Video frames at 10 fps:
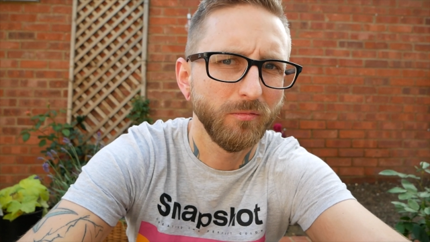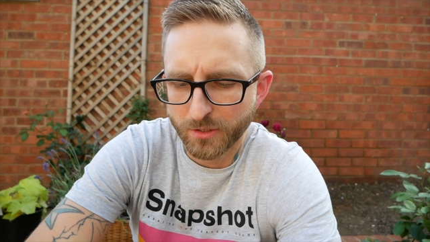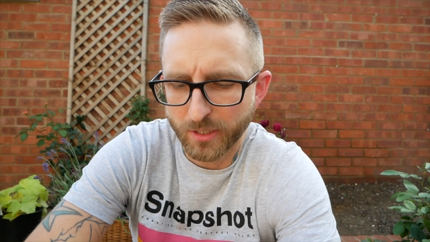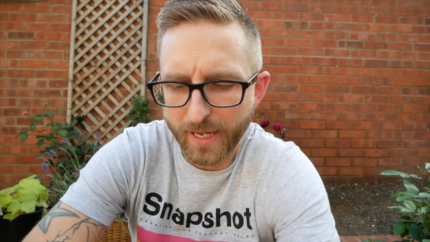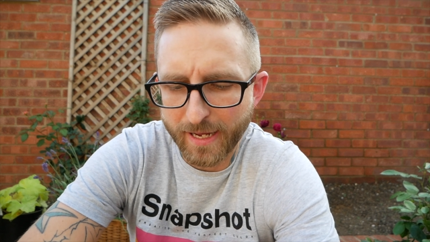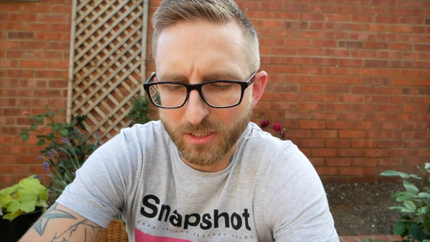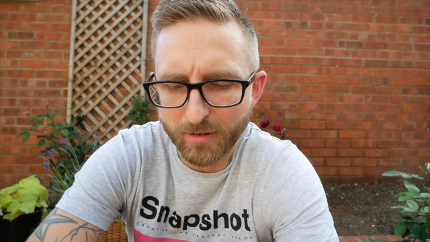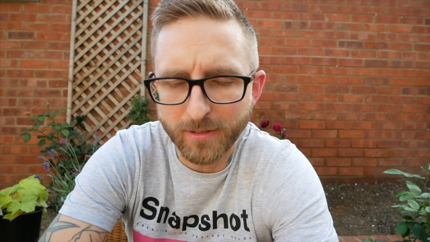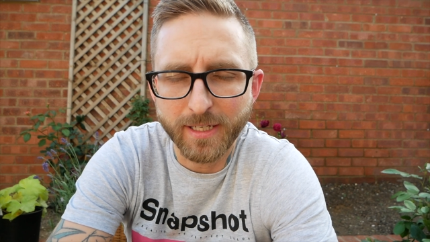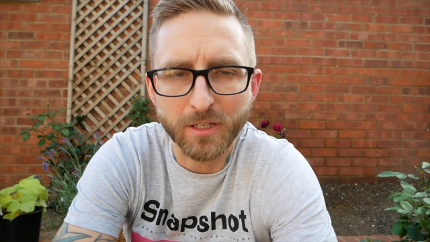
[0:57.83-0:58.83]
so yeah, it's
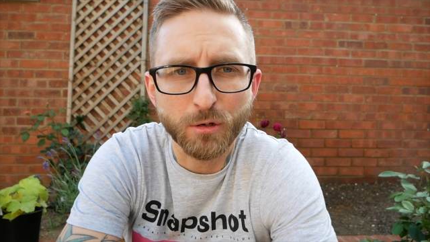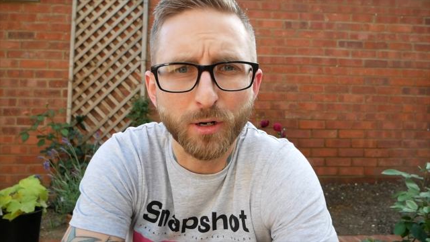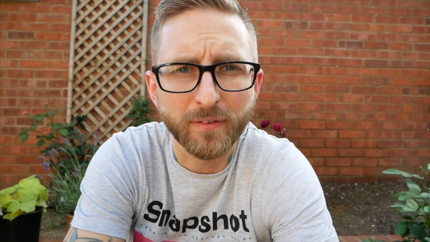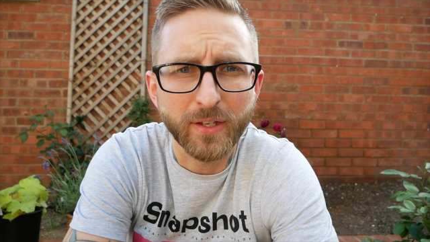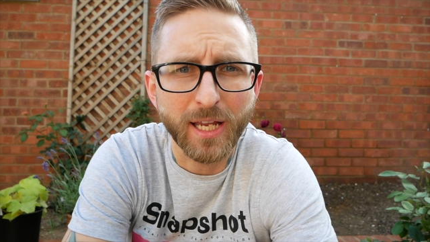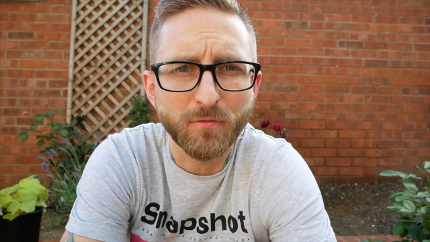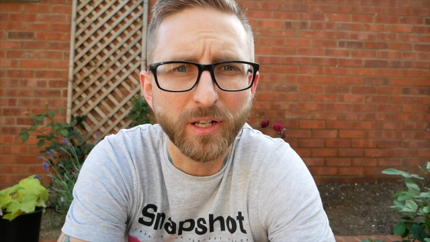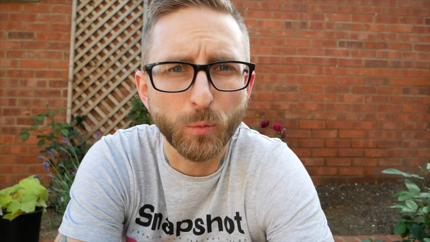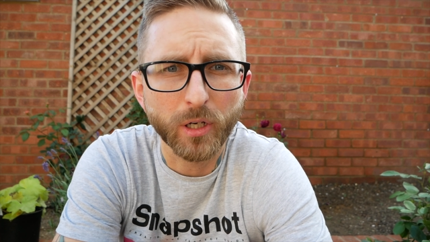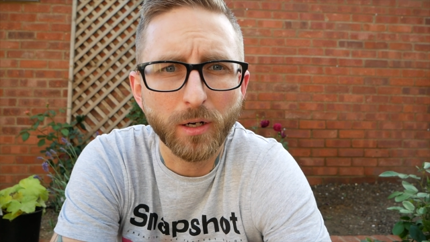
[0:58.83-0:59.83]
around six o'clock in the
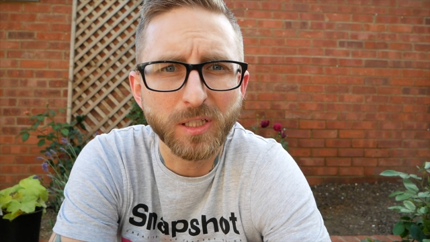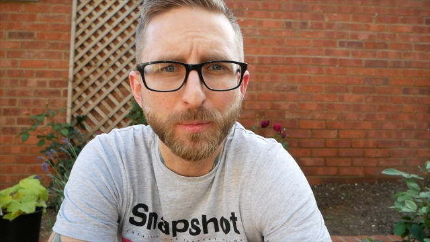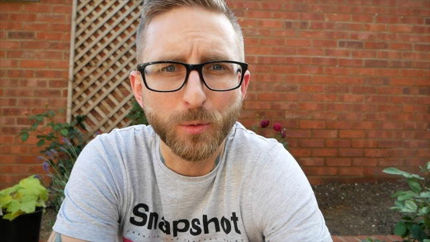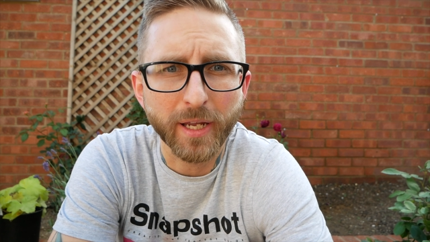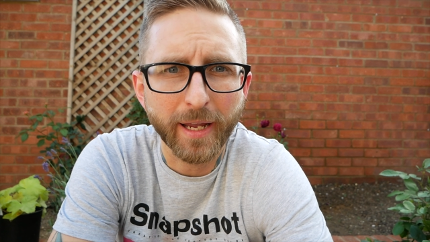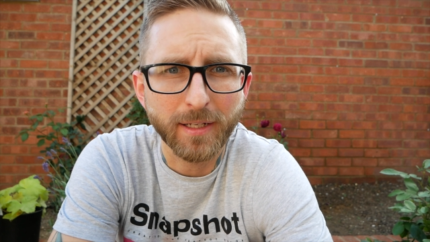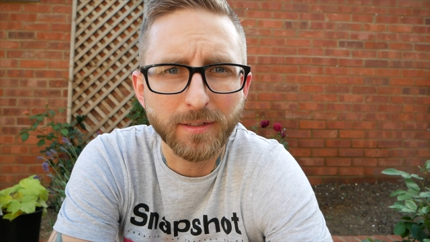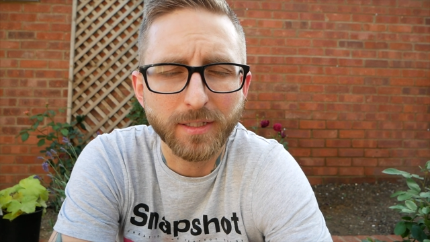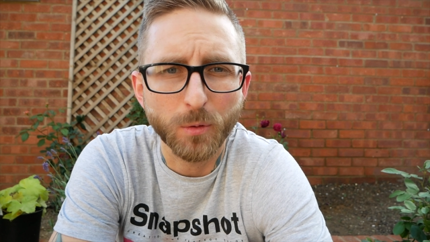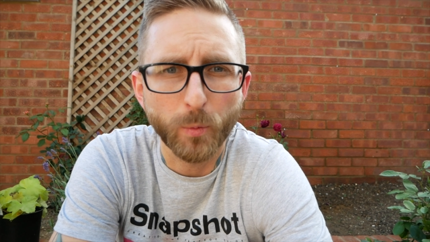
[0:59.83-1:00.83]
evening. We're going to Milton
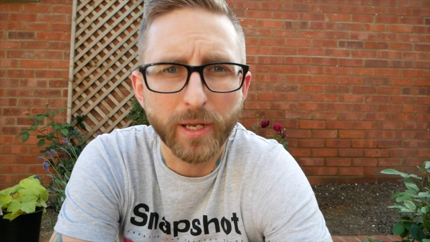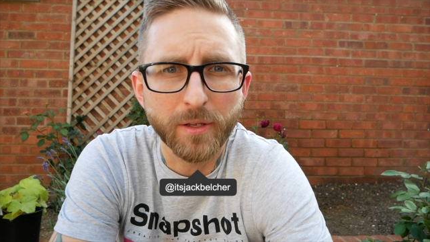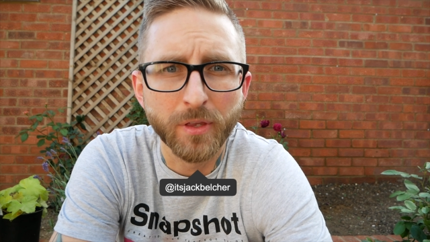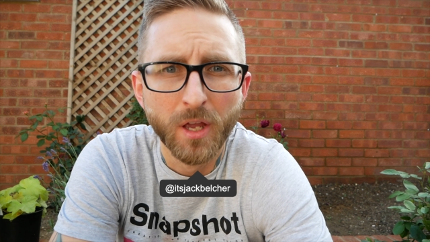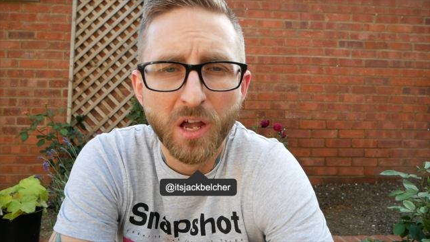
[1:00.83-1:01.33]
Keynes with